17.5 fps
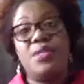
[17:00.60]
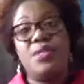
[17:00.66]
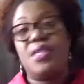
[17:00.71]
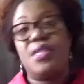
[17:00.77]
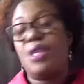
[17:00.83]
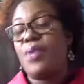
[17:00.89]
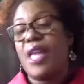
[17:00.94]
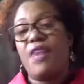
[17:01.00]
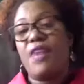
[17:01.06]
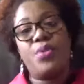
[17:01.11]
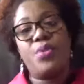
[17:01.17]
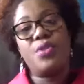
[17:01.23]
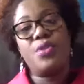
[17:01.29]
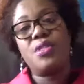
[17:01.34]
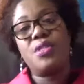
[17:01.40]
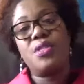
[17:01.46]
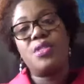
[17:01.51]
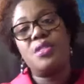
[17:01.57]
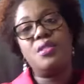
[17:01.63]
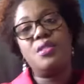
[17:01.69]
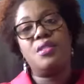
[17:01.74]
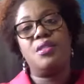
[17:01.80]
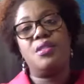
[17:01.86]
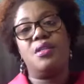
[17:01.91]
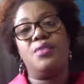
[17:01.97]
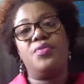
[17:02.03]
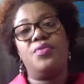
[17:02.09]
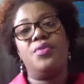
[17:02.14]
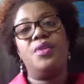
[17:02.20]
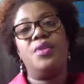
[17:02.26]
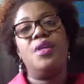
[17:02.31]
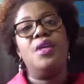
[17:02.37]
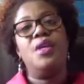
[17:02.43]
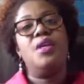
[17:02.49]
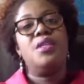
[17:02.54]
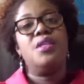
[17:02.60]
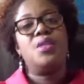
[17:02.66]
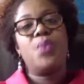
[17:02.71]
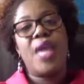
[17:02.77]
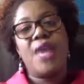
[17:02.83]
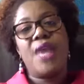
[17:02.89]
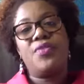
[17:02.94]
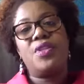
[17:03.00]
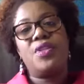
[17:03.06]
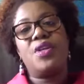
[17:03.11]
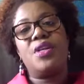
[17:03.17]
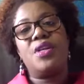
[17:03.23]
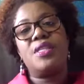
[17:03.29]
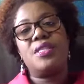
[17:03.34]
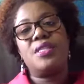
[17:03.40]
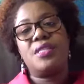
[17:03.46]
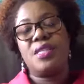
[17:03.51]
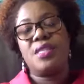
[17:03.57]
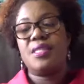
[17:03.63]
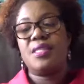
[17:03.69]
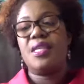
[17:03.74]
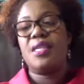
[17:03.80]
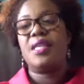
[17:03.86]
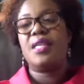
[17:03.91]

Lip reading: will have personal stuff. So we have to consistently